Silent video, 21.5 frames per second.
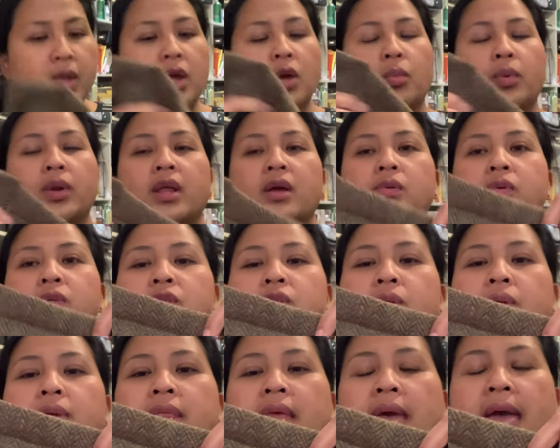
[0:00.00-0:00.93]
when I was
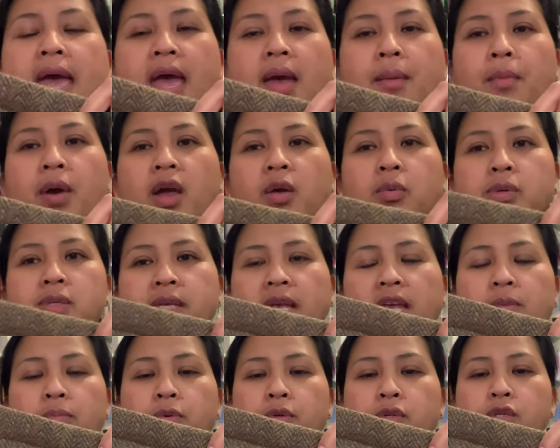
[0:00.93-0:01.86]
doing the hem, I was
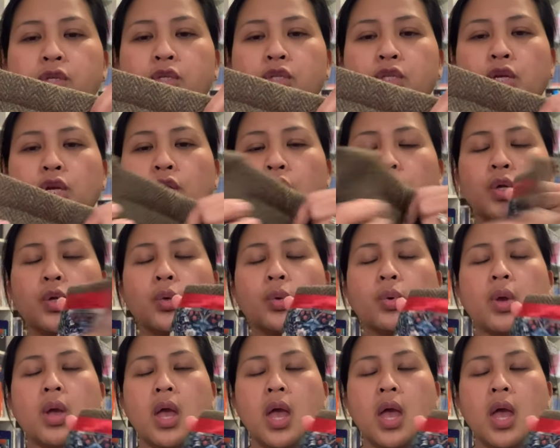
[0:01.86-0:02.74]
able to do